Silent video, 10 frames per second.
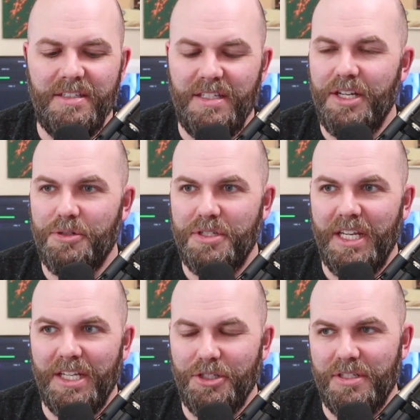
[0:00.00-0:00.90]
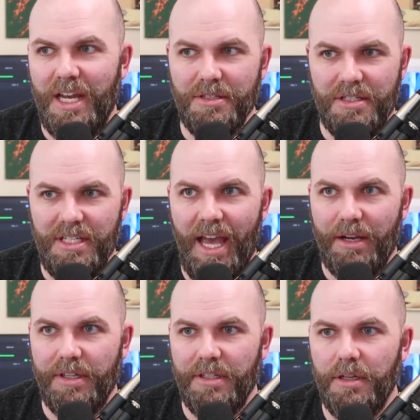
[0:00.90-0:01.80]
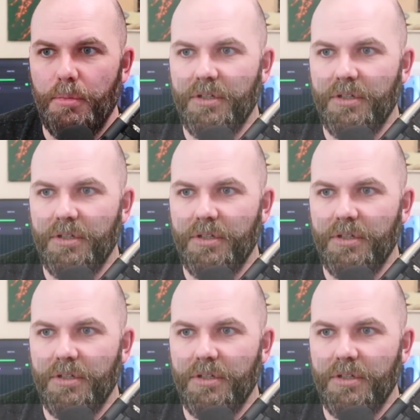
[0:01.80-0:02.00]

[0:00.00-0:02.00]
is interesting in just how staggering the numbers